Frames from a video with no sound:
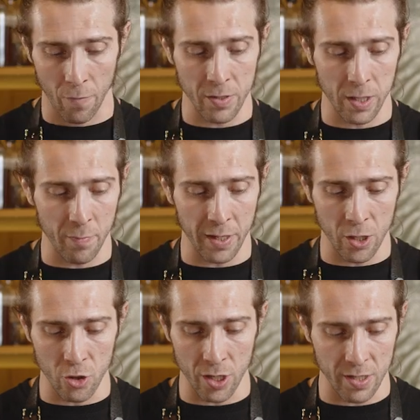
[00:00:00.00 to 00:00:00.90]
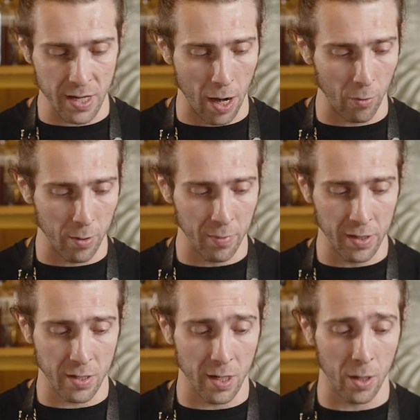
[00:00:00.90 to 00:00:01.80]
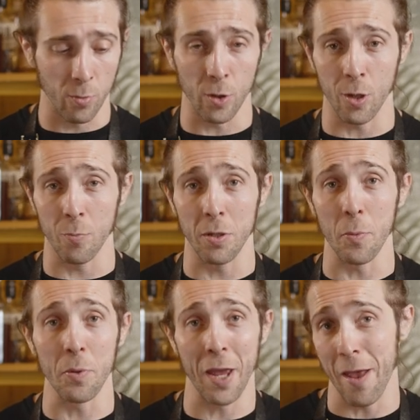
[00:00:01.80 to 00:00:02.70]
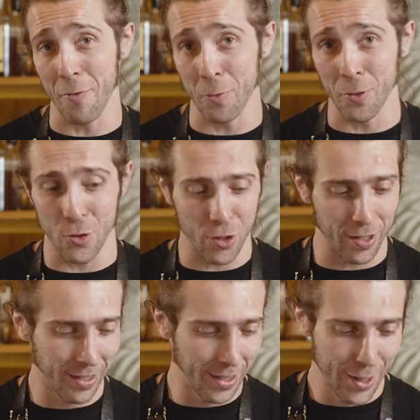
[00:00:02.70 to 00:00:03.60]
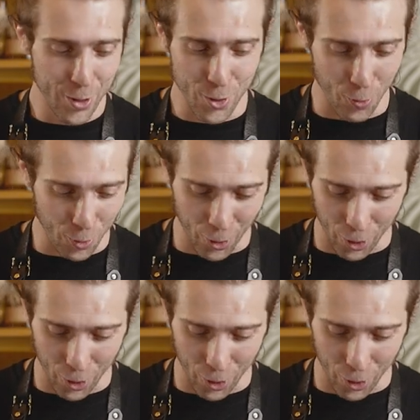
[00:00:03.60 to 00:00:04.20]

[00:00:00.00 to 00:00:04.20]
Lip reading: Obviously being a gin sour means that we're gonna be a bit heavy with the gin. So we're